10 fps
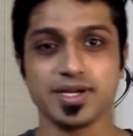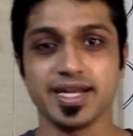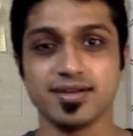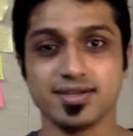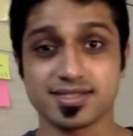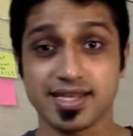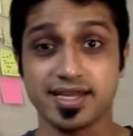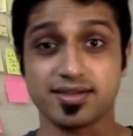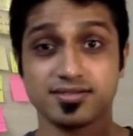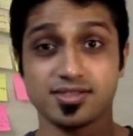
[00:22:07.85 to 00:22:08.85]
and it's
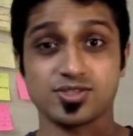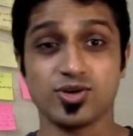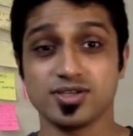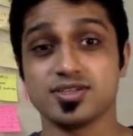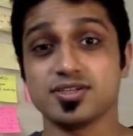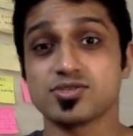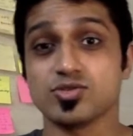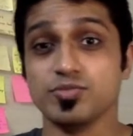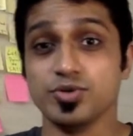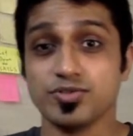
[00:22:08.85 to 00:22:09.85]
like this song is written so
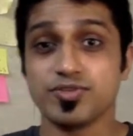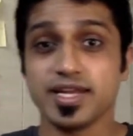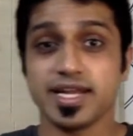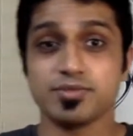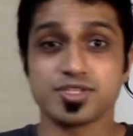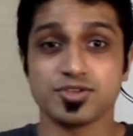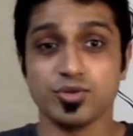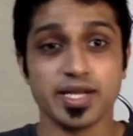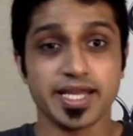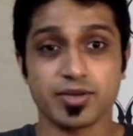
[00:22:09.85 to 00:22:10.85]
beautifully and I'm just
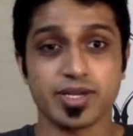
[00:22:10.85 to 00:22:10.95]
ruining it when